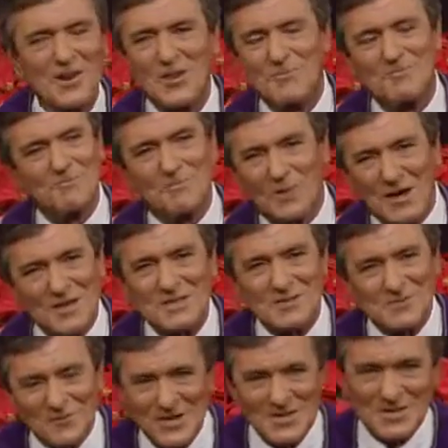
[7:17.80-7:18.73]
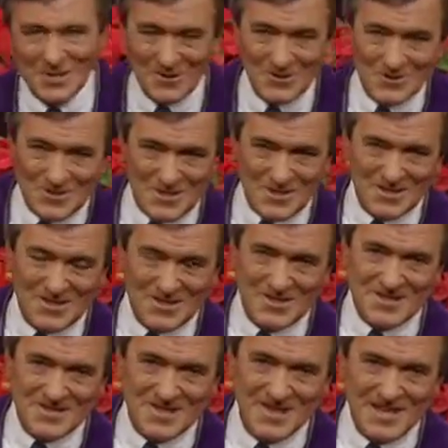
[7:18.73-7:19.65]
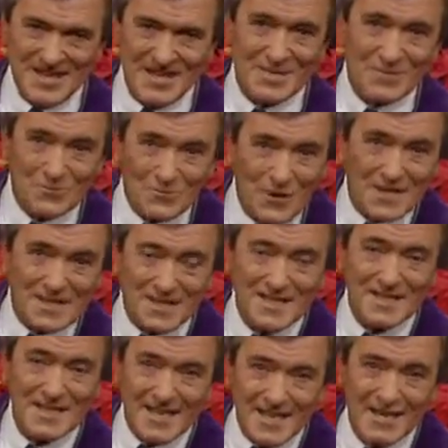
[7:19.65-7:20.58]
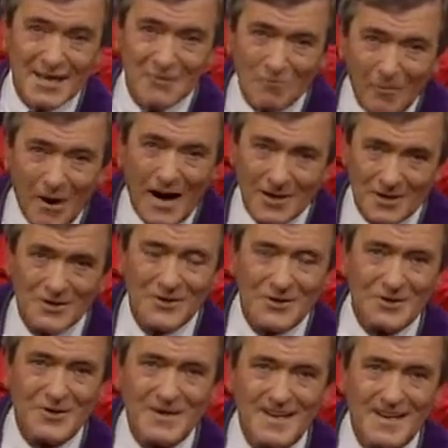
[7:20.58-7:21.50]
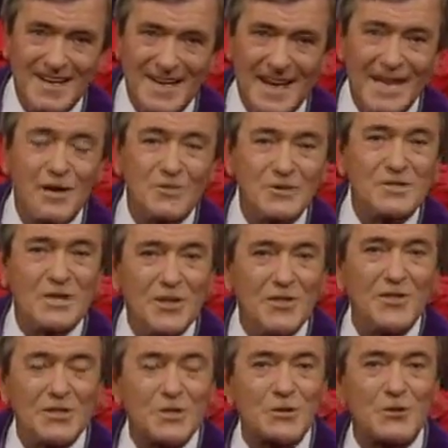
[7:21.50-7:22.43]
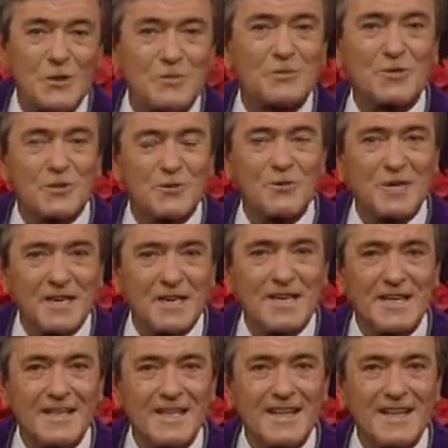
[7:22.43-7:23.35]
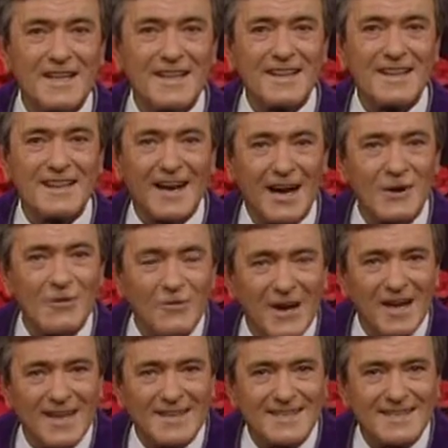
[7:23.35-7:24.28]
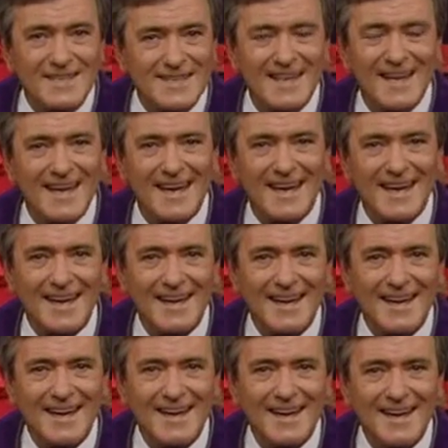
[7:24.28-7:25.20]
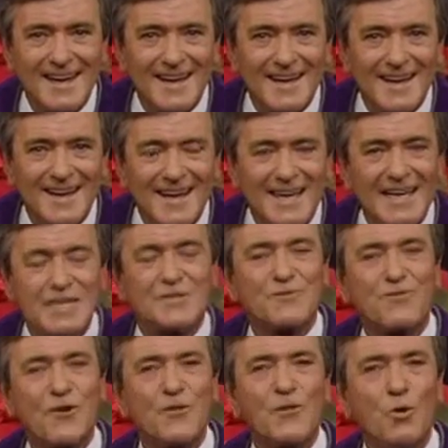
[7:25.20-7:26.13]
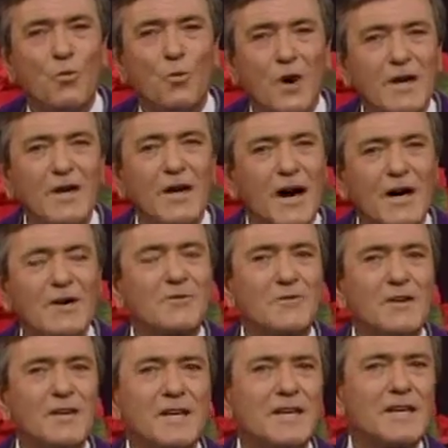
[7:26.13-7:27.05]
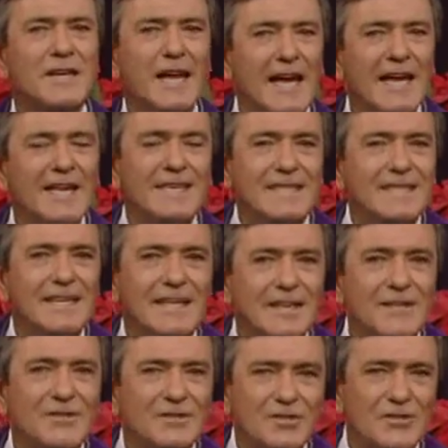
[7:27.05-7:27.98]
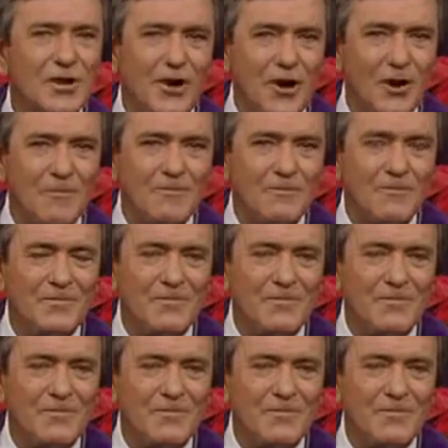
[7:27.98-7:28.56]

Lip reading: of the best resolutions is written in a motto, and it was in the scripture reading that I read today. It's from the 118th Psalm.